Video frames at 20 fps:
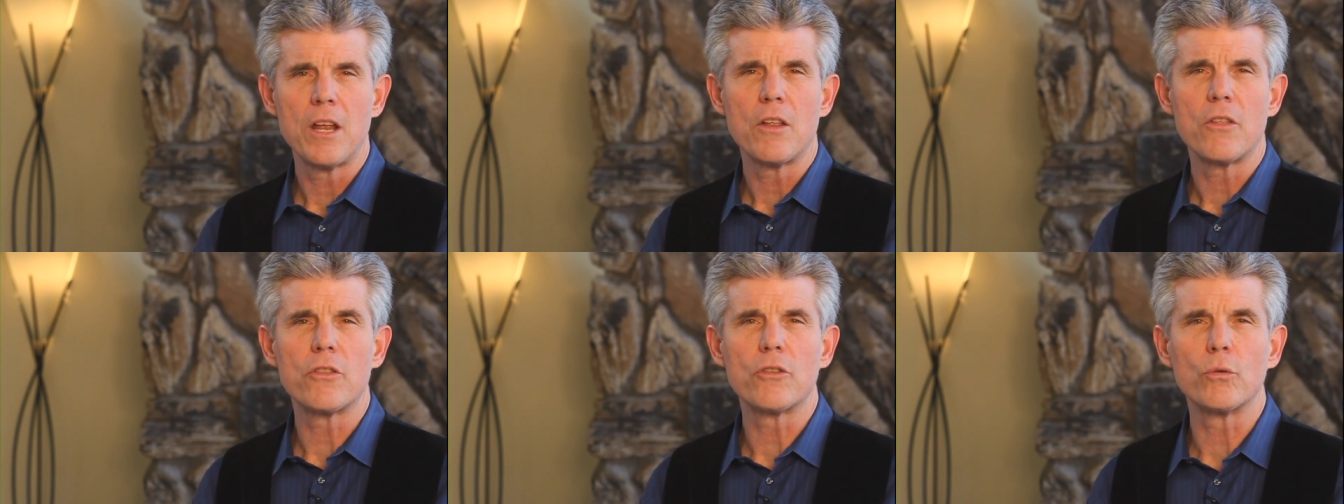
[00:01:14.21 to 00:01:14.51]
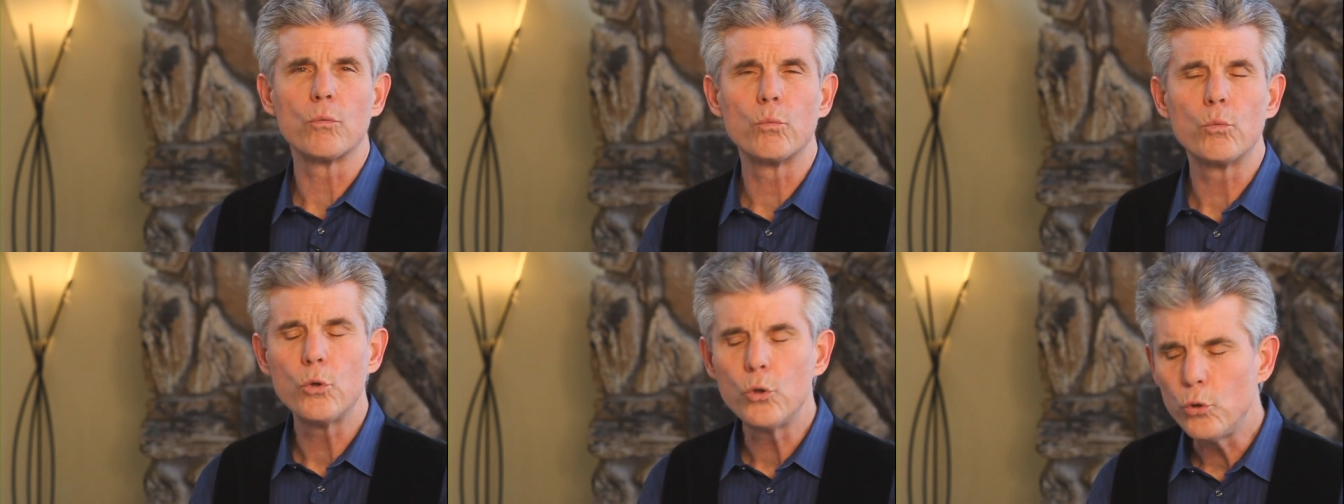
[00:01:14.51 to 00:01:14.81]
the
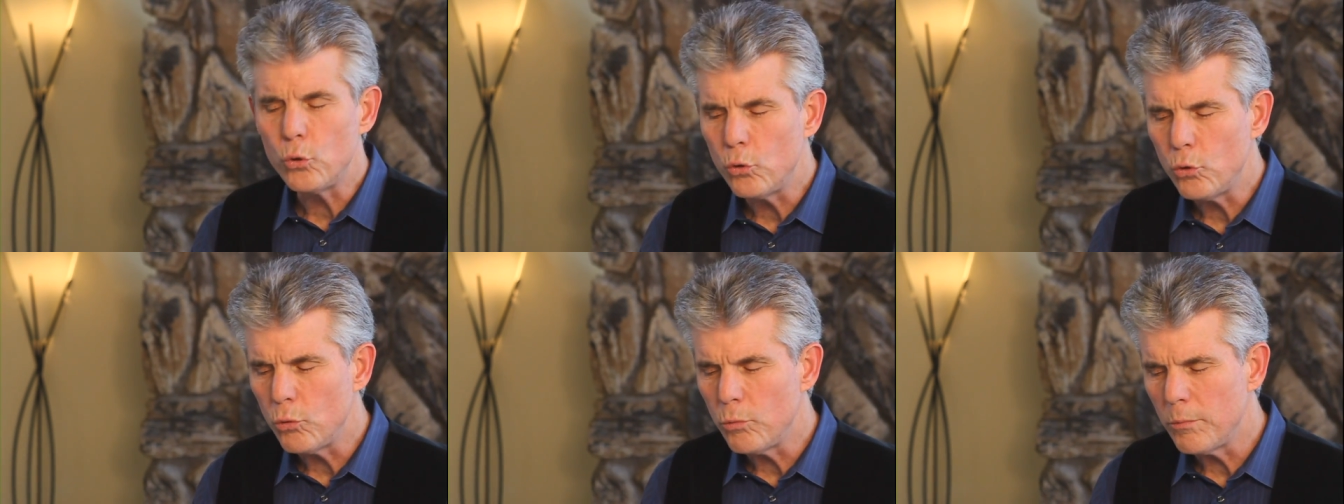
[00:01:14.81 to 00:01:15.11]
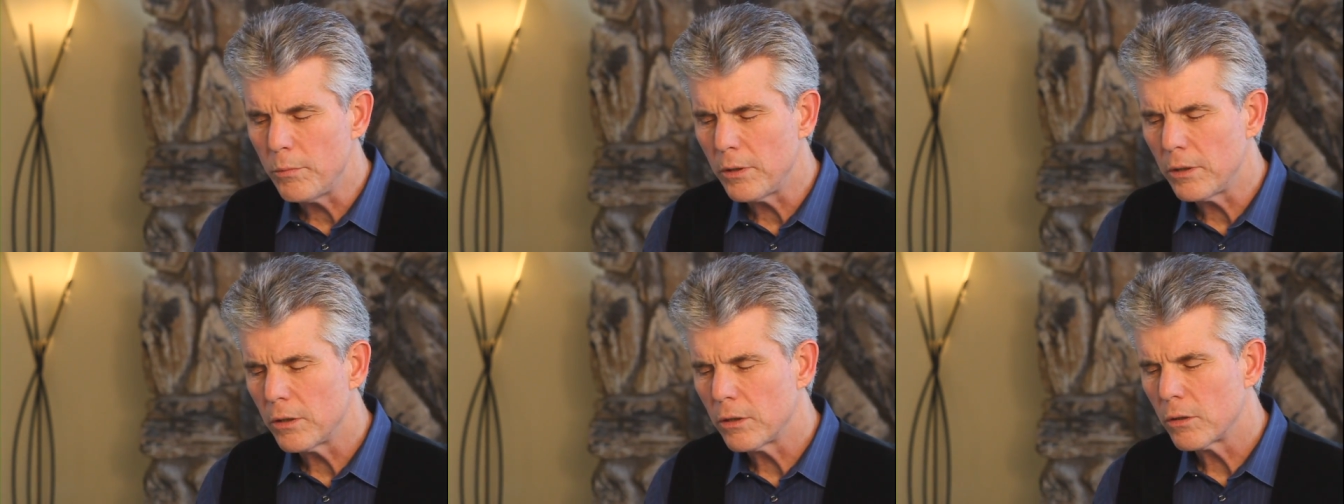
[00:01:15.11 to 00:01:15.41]

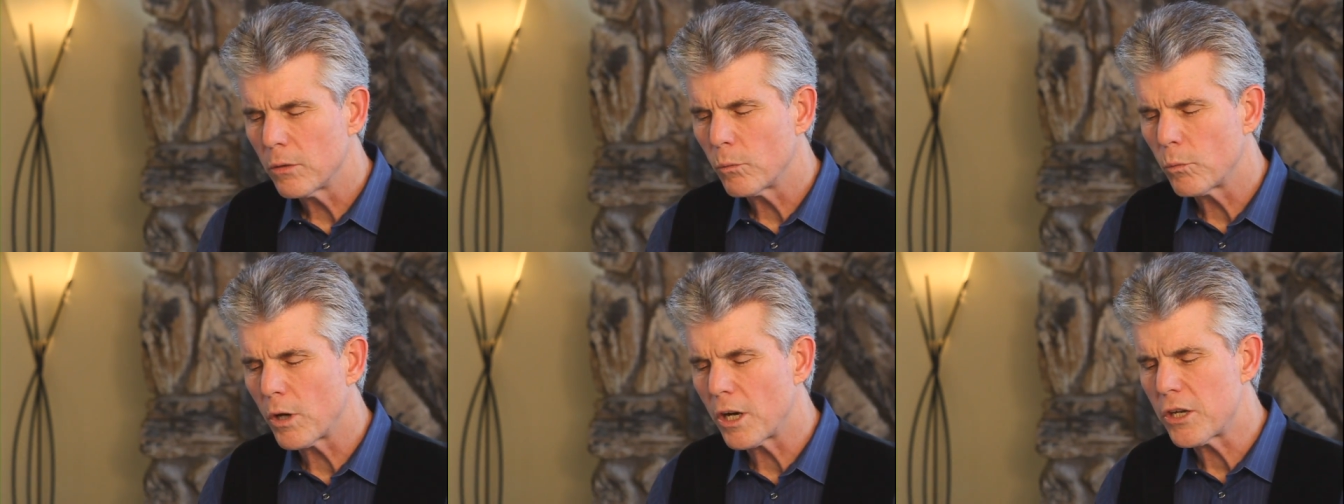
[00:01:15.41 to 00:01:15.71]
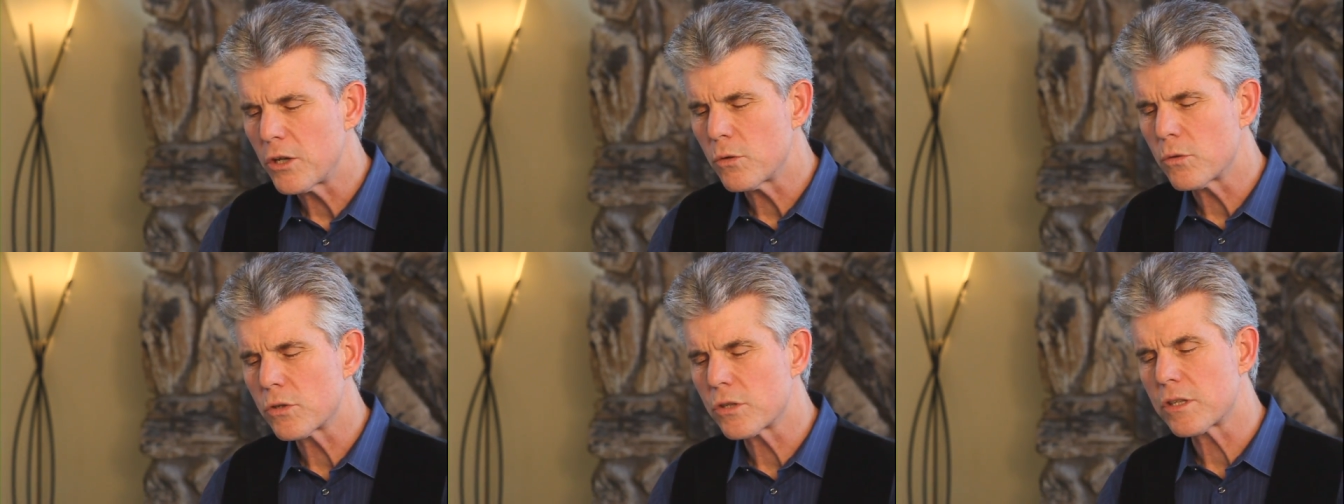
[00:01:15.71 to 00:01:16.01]
room where
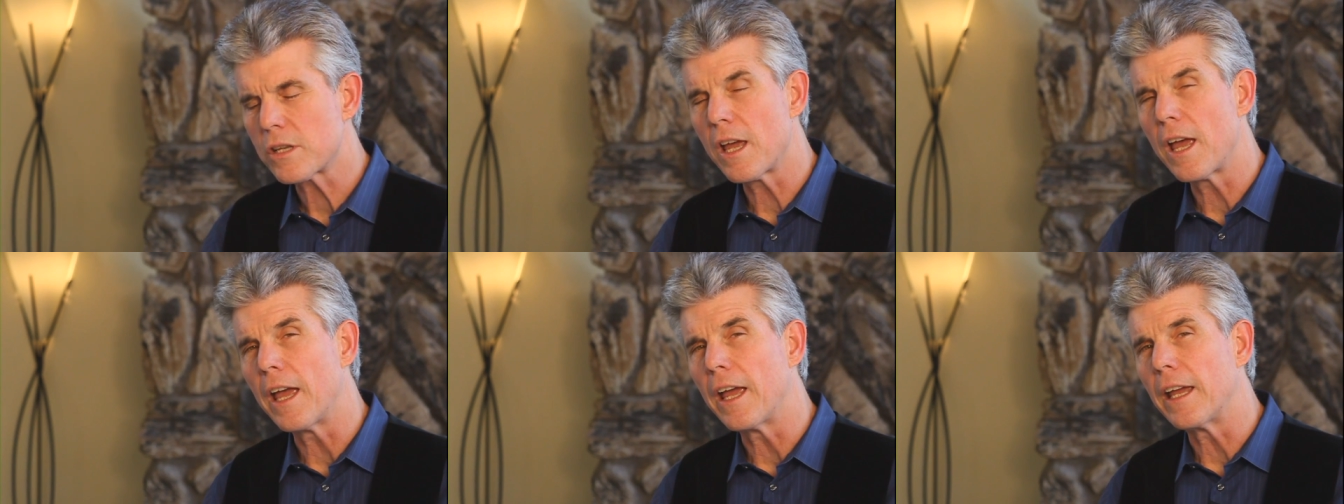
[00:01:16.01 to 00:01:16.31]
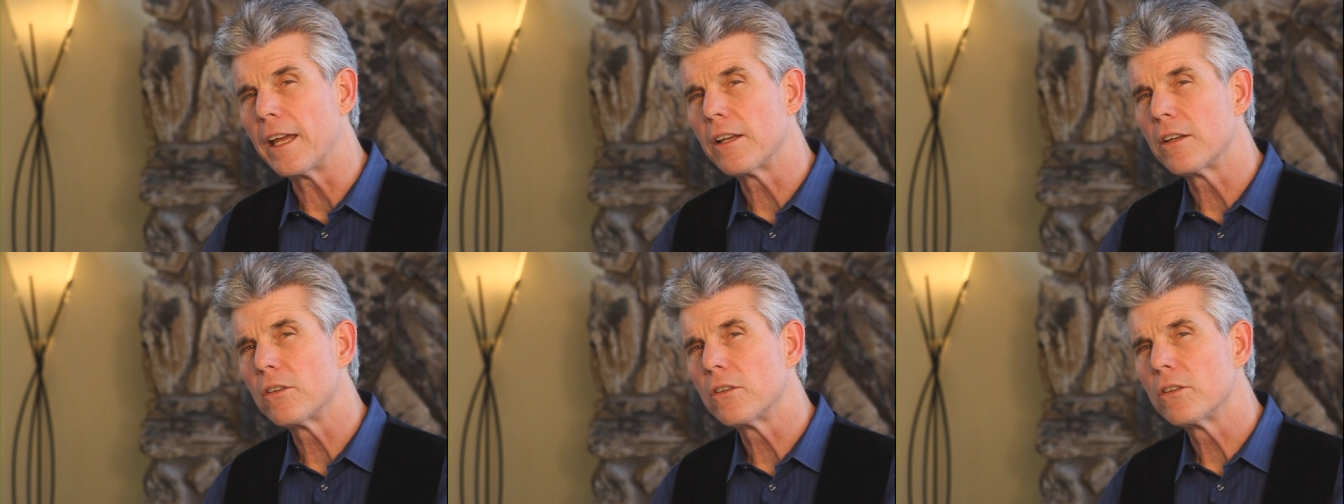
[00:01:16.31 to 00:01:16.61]
you
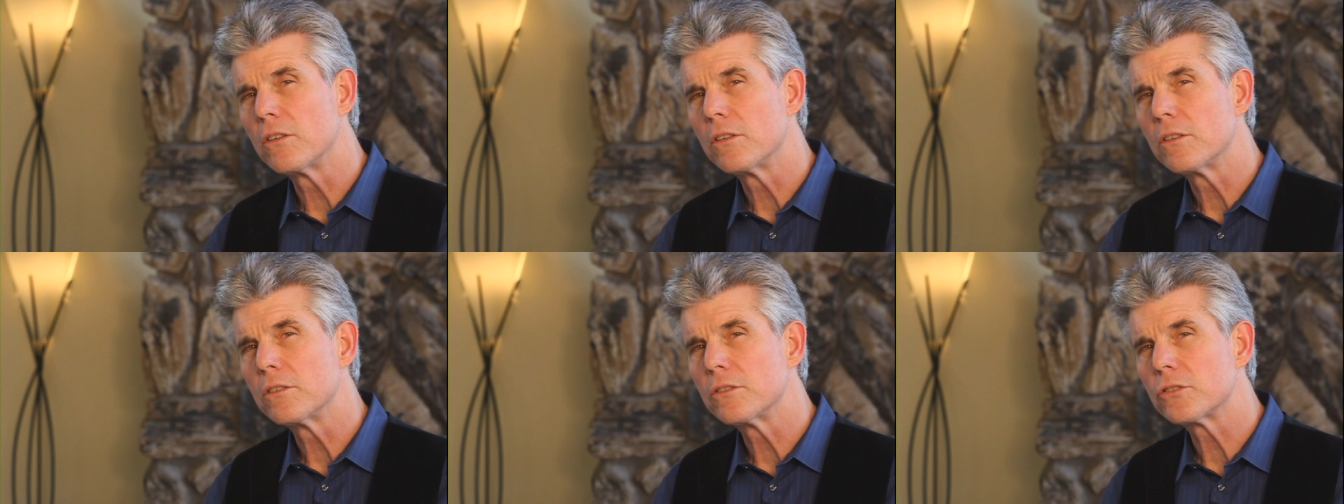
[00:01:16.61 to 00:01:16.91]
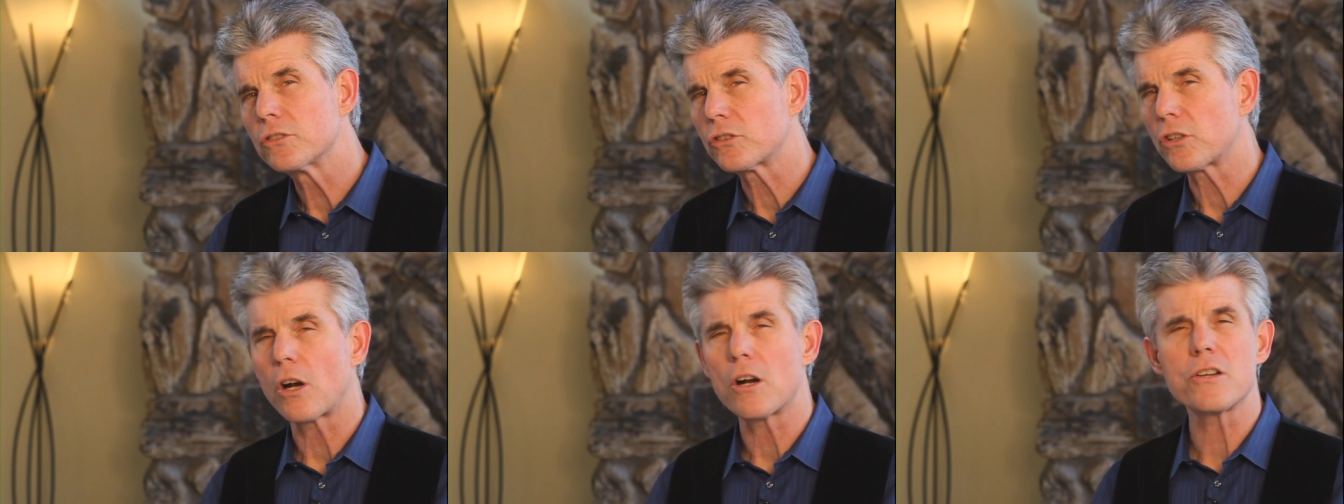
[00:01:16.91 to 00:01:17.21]
stay
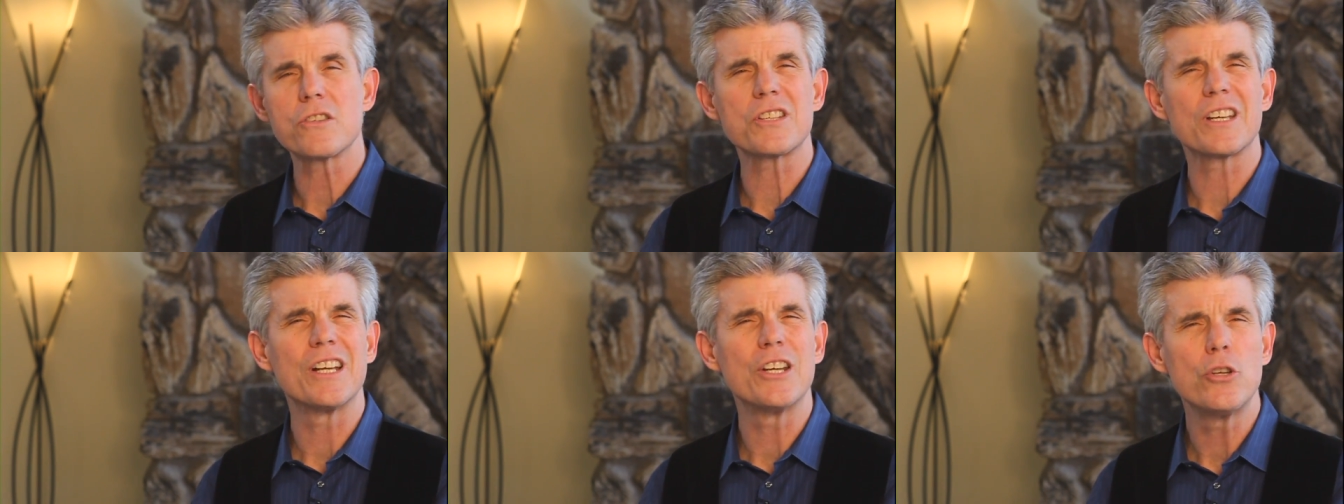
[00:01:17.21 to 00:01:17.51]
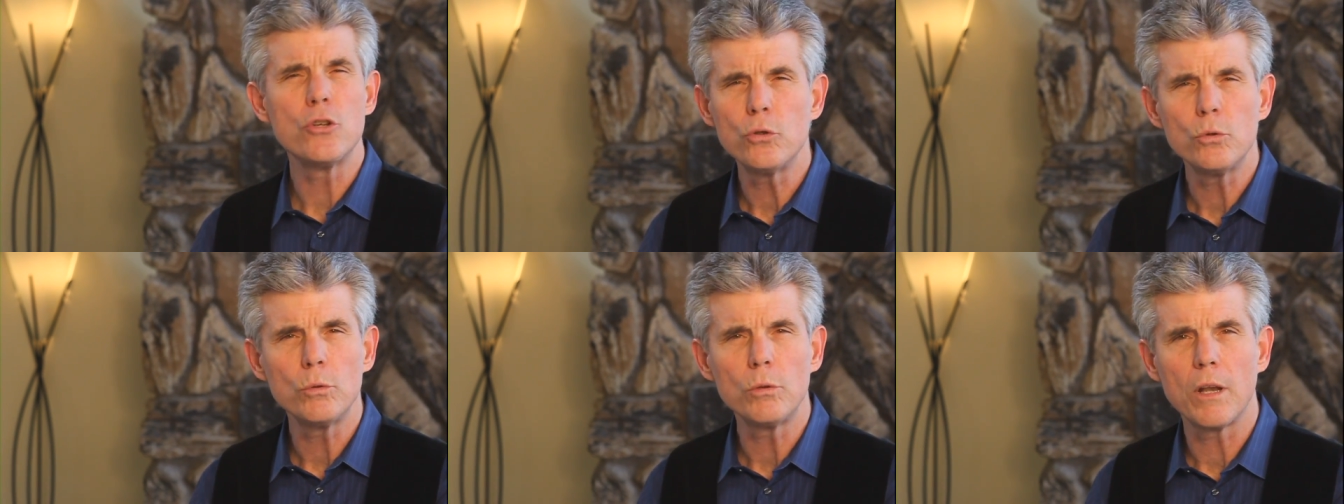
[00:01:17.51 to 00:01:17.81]
starts a
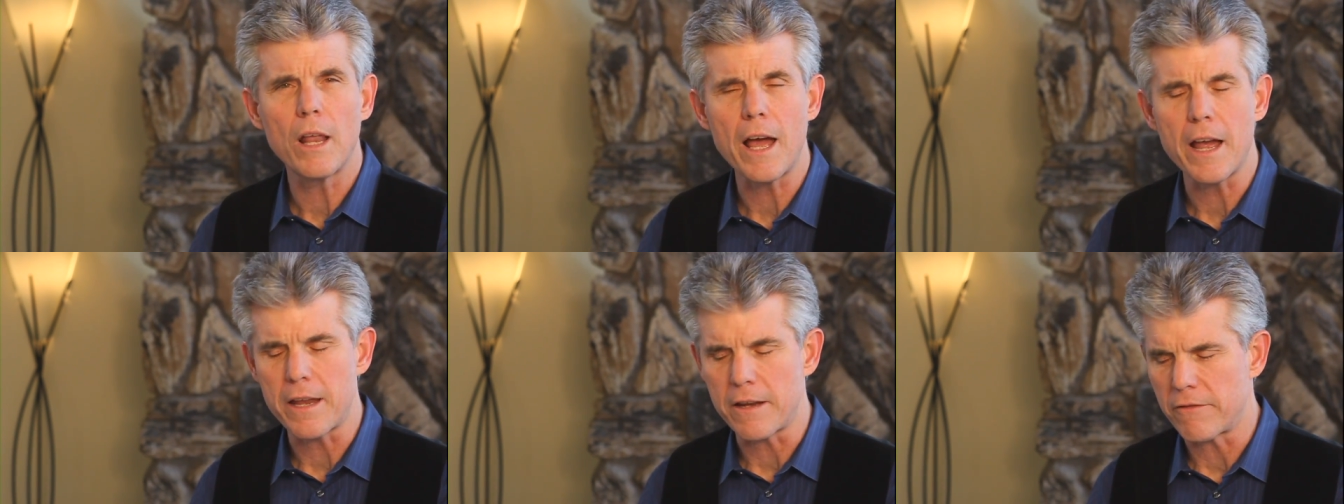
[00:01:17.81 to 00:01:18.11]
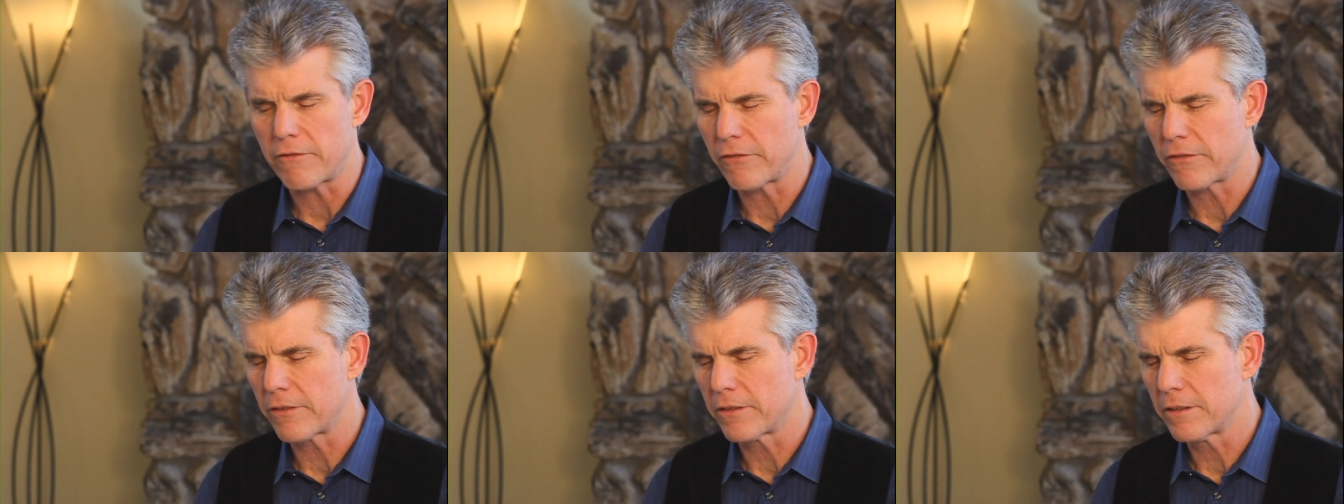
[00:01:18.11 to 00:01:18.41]
new
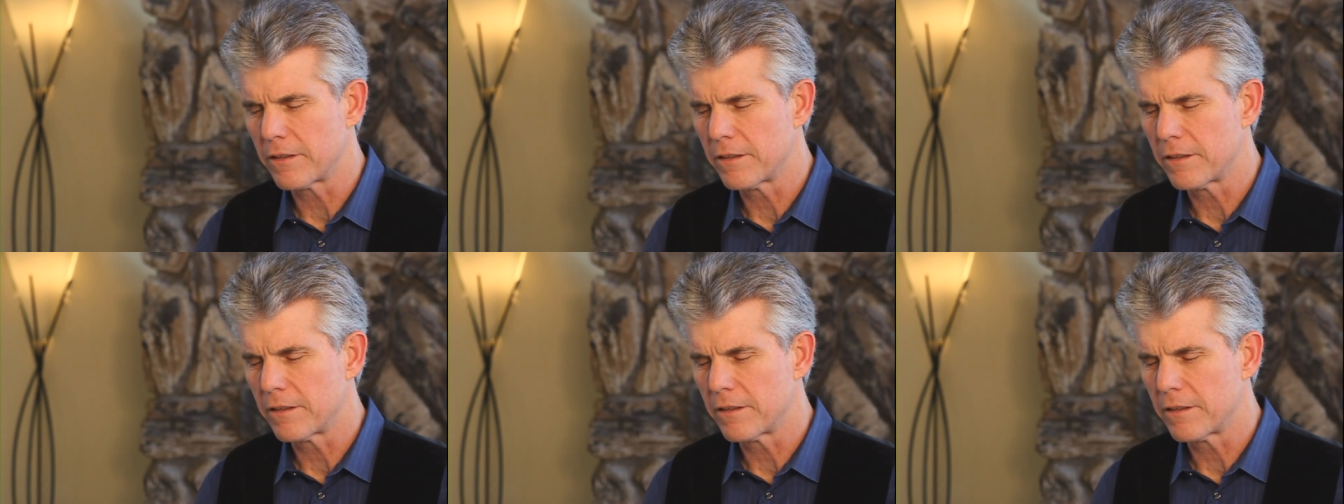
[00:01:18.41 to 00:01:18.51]
life,